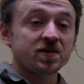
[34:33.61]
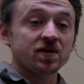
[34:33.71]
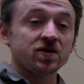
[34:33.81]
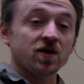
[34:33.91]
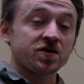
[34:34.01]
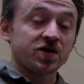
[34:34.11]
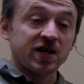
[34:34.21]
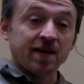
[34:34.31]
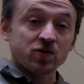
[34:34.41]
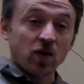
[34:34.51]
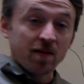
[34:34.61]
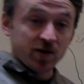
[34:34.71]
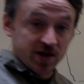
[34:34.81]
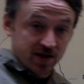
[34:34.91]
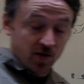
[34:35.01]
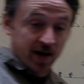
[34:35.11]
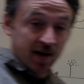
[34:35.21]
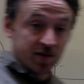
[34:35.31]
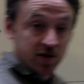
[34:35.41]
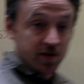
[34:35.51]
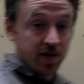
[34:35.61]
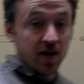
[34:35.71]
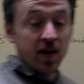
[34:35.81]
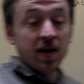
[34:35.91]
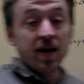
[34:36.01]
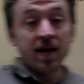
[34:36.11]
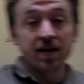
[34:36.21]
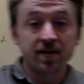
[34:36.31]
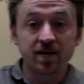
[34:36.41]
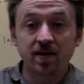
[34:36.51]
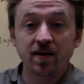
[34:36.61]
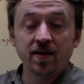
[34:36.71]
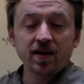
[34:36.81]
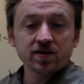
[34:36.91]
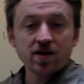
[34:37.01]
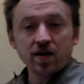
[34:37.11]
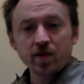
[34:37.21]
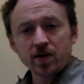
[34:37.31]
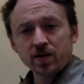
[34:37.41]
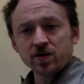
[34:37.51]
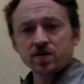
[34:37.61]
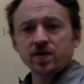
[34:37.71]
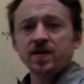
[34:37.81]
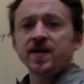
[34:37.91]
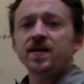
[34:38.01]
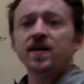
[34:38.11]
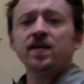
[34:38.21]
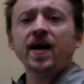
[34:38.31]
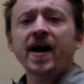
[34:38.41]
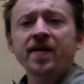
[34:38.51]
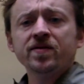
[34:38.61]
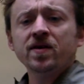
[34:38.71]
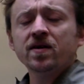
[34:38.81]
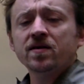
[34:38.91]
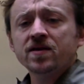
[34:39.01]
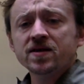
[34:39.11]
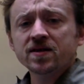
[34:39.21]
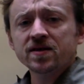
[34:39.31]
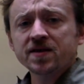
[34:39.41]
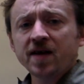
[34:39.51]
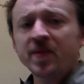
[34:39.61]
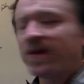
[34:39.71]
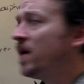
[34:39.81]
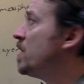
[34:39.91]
There's also the James Webb, which is going up soon. And I think I'll talk about a little detail after this little segment.